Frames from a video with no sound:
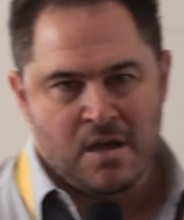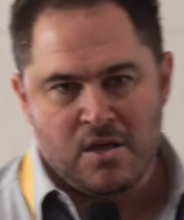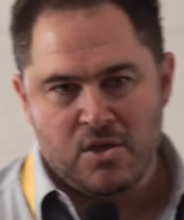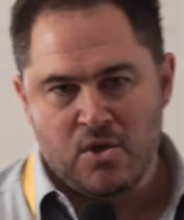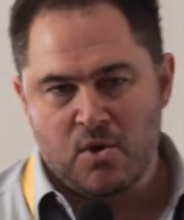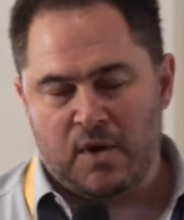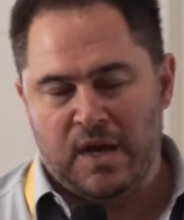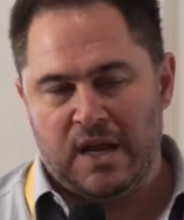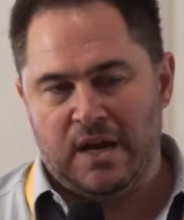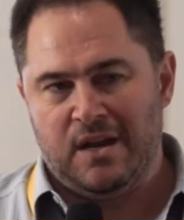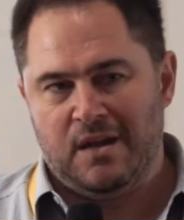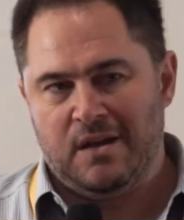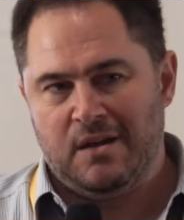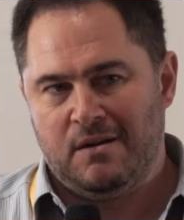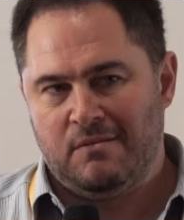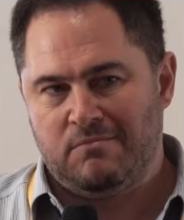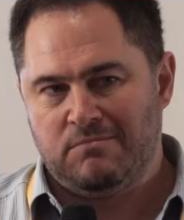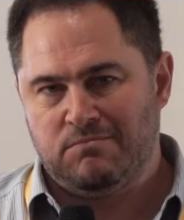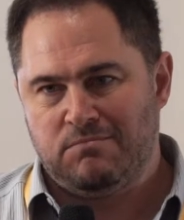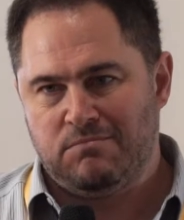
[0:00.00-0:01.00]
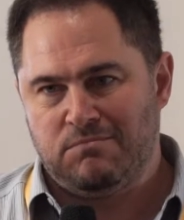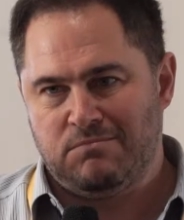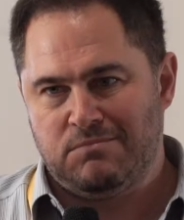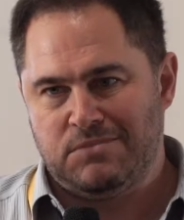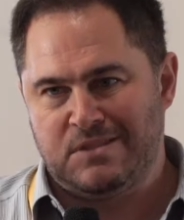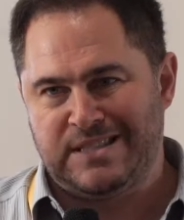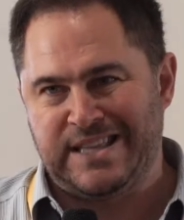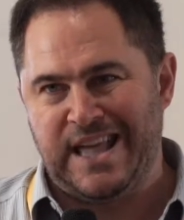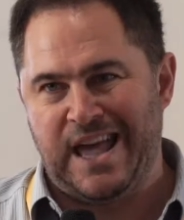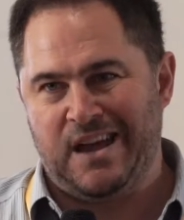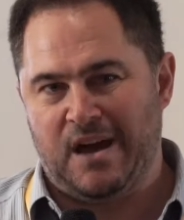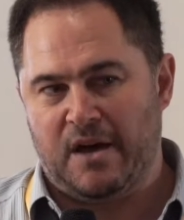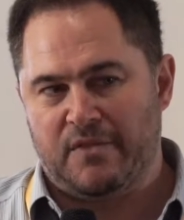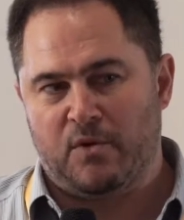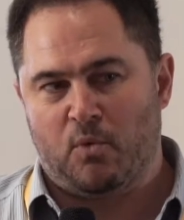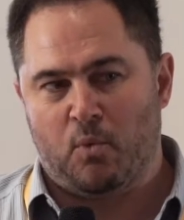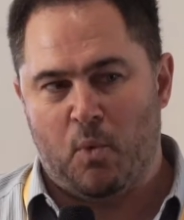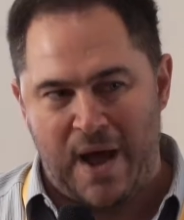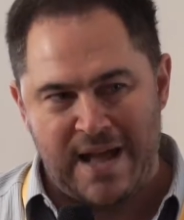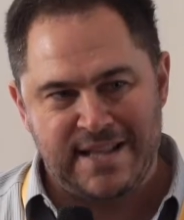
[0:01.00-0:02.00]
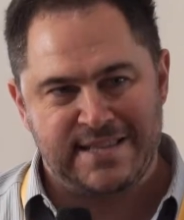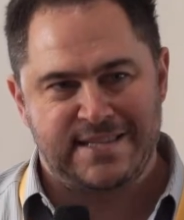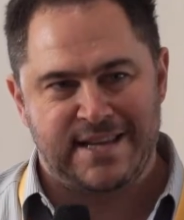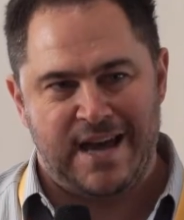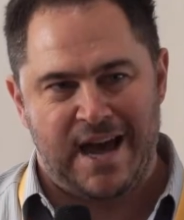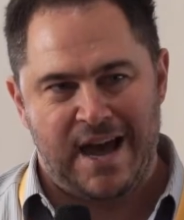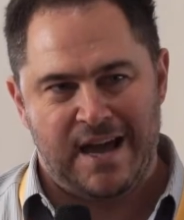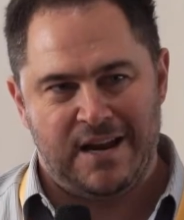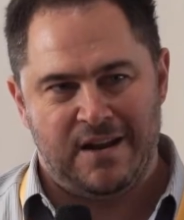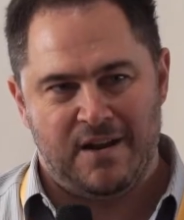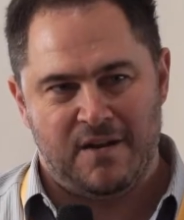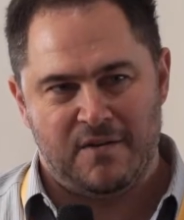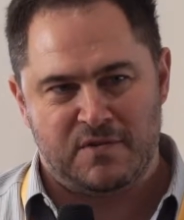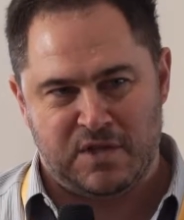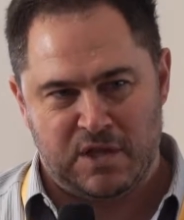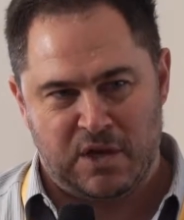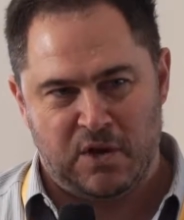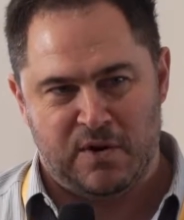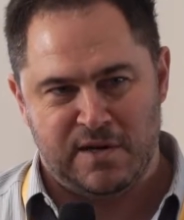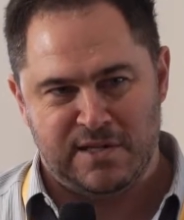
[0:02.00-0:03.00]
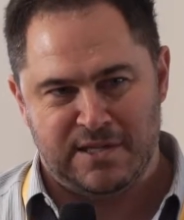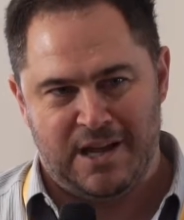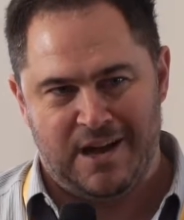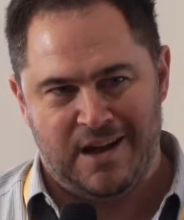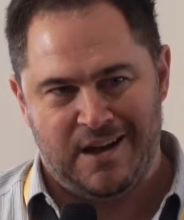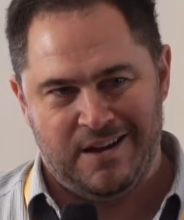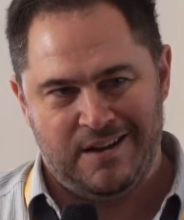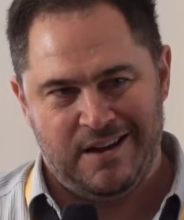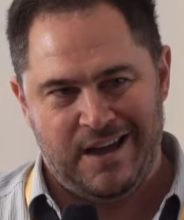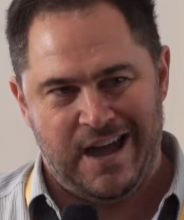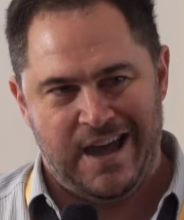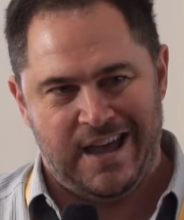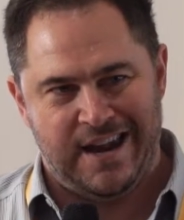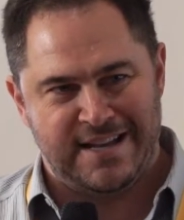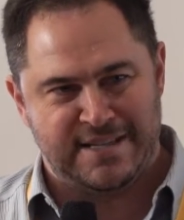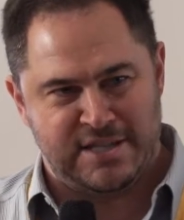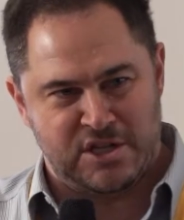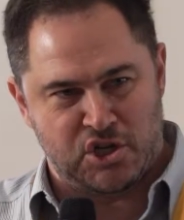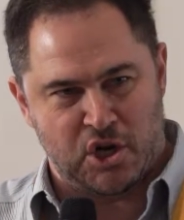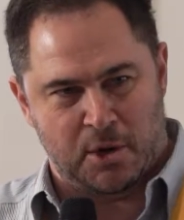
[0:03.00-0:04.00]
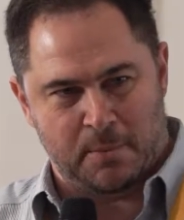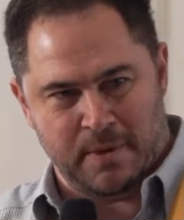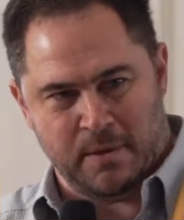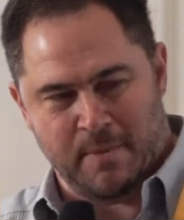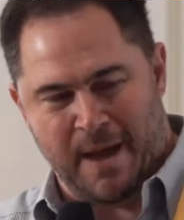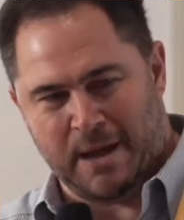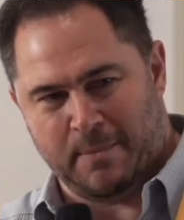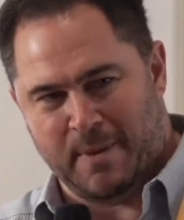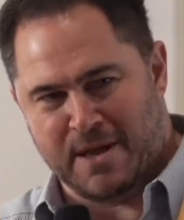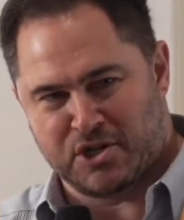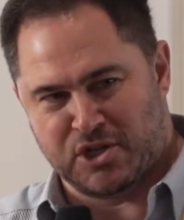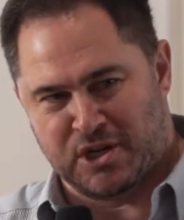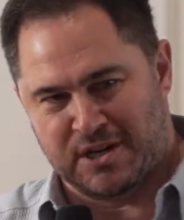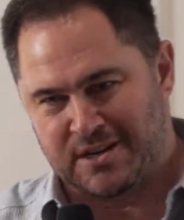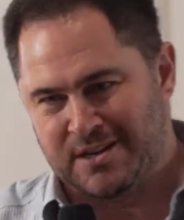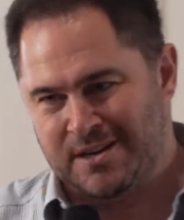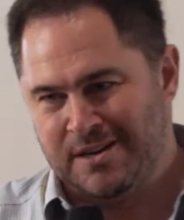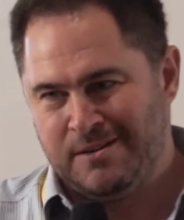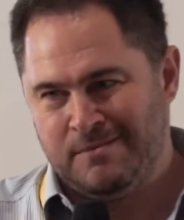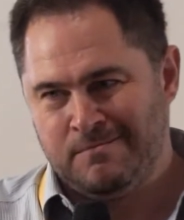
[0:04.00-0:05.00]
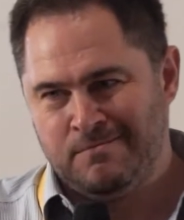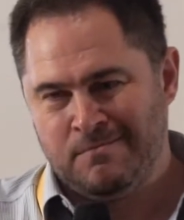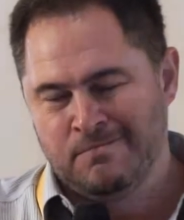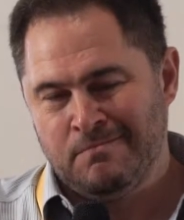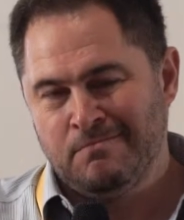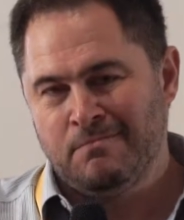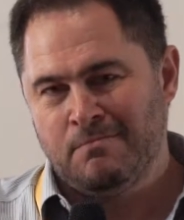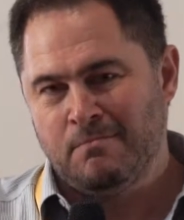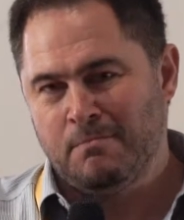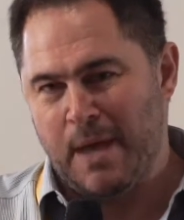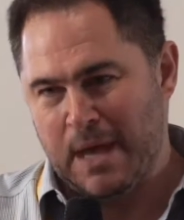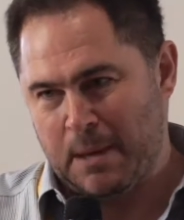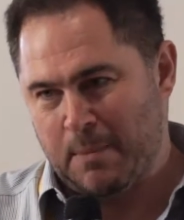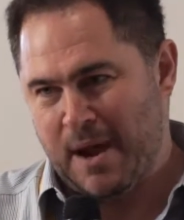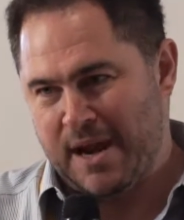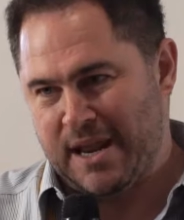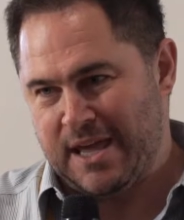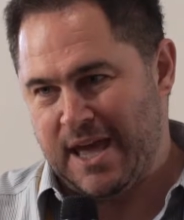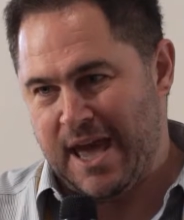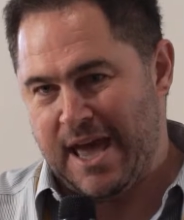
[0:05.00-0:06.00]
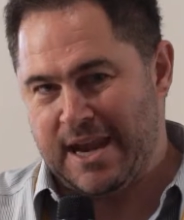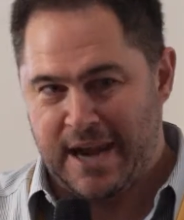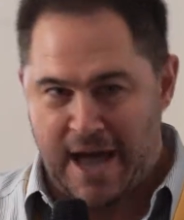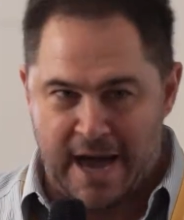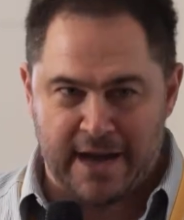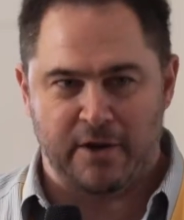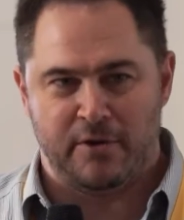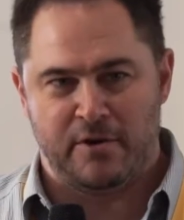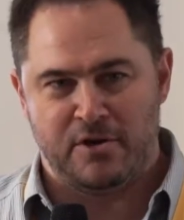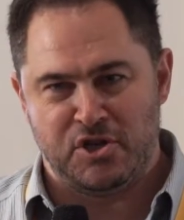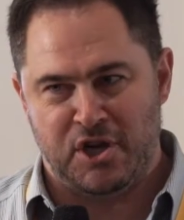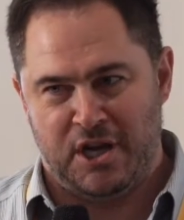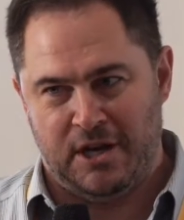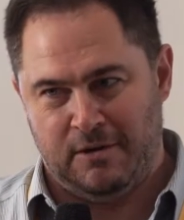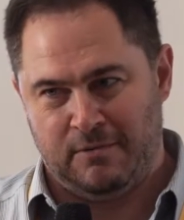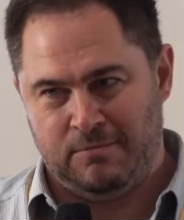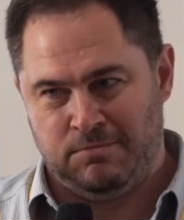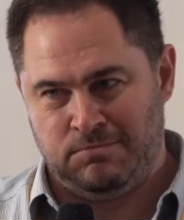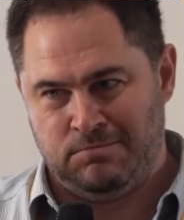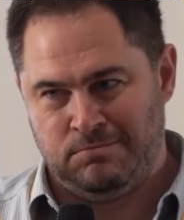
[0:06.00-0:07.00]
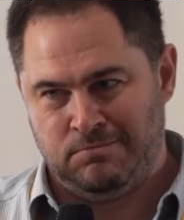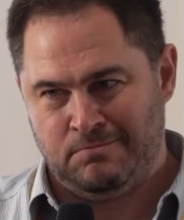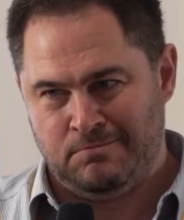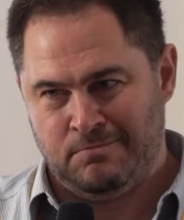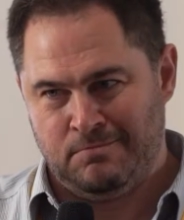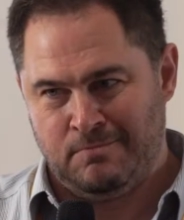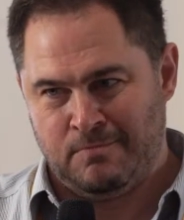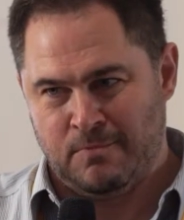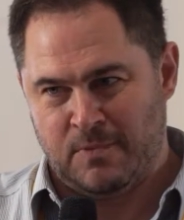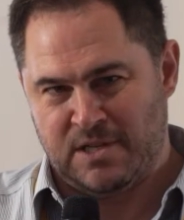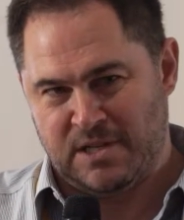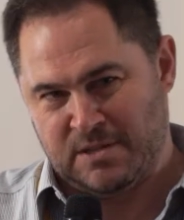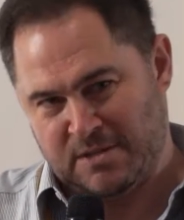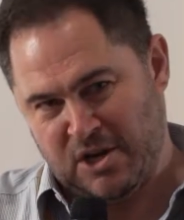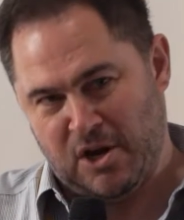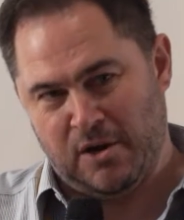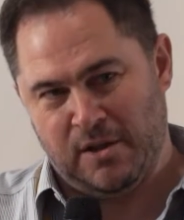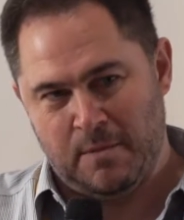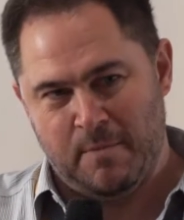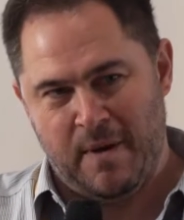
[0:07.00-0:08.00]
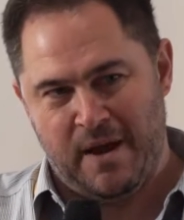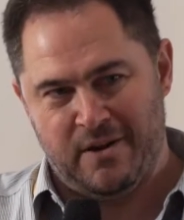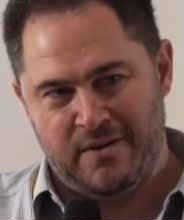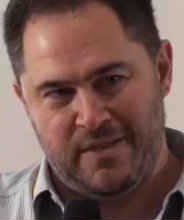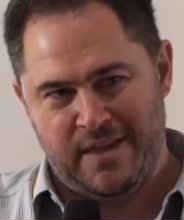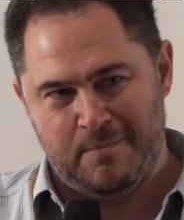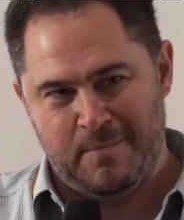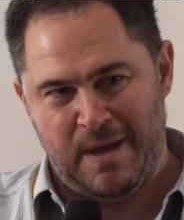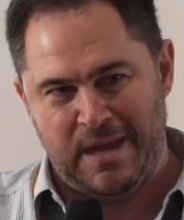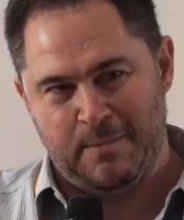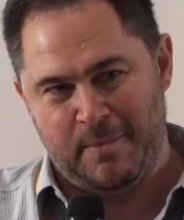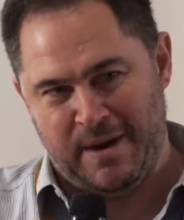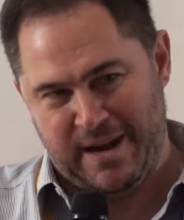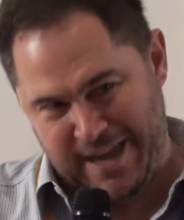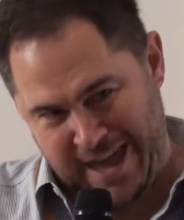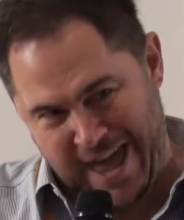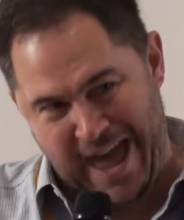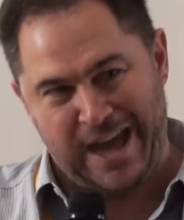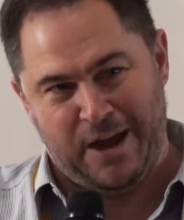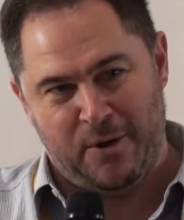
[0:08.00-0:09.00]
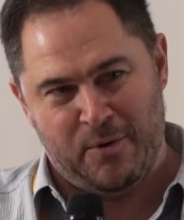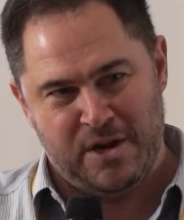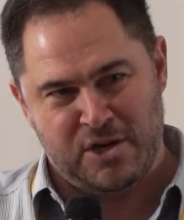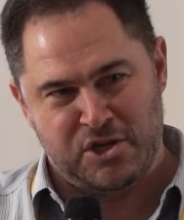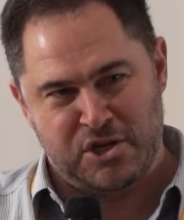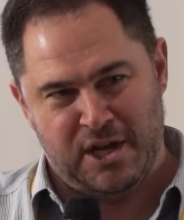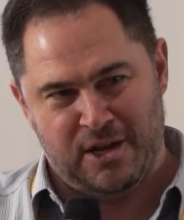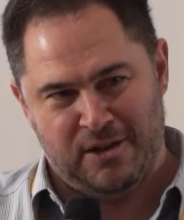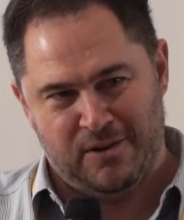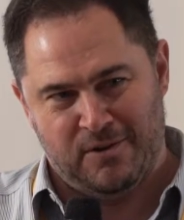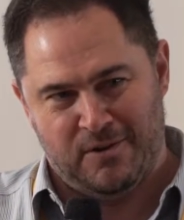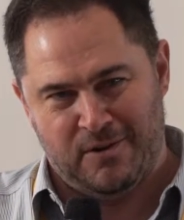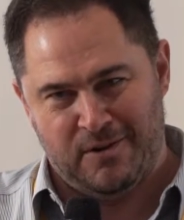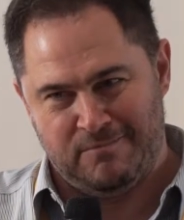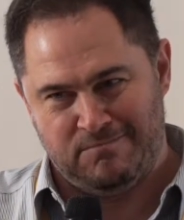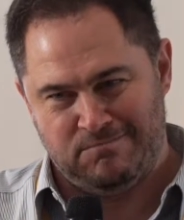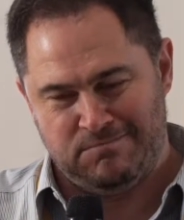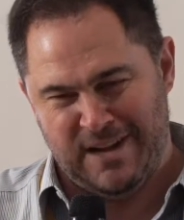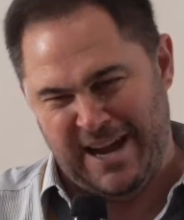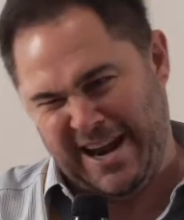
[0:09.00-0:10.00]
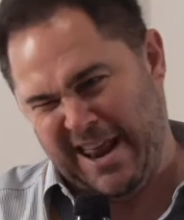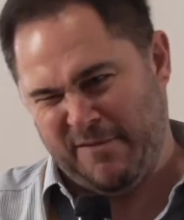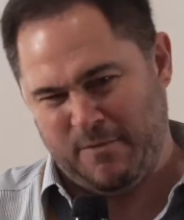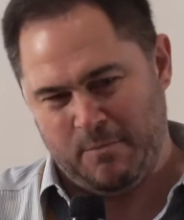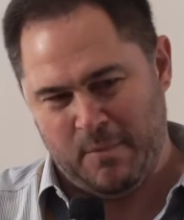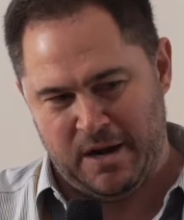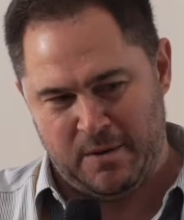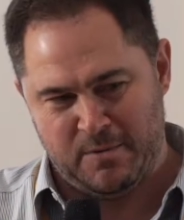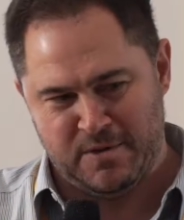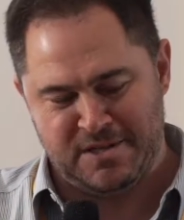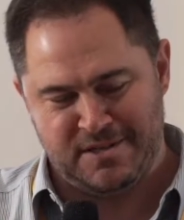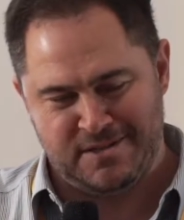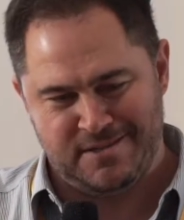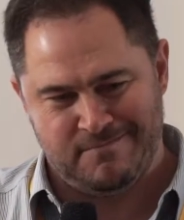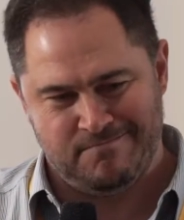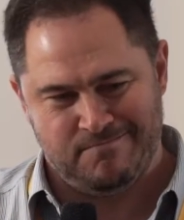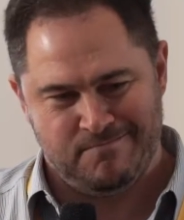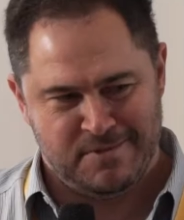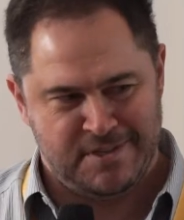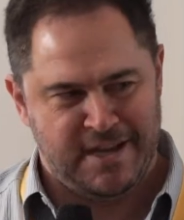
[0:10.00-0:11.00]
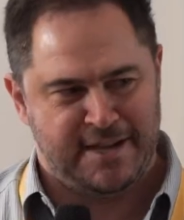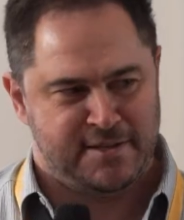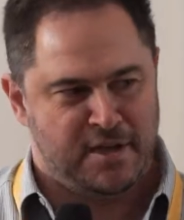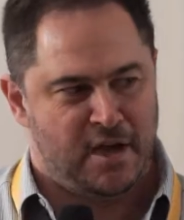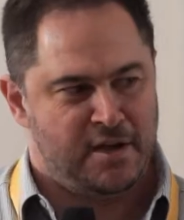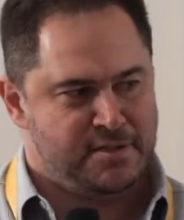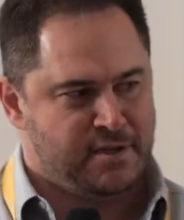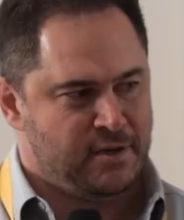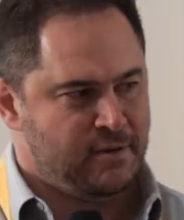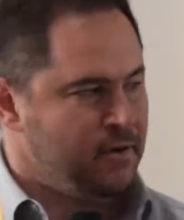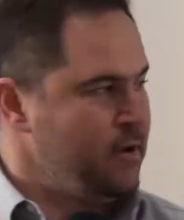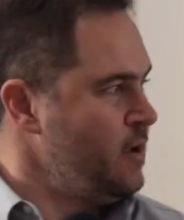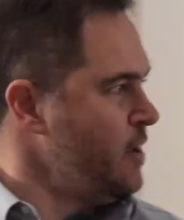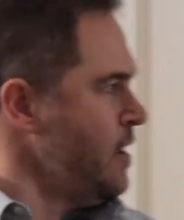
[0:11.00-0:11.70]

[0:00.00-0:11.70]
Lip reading: you can stay on the right side of securities law, and as the gentleman back mentioned, make money and not go to jail, which is generally better than making money and going to jail or not having money, which sucks also.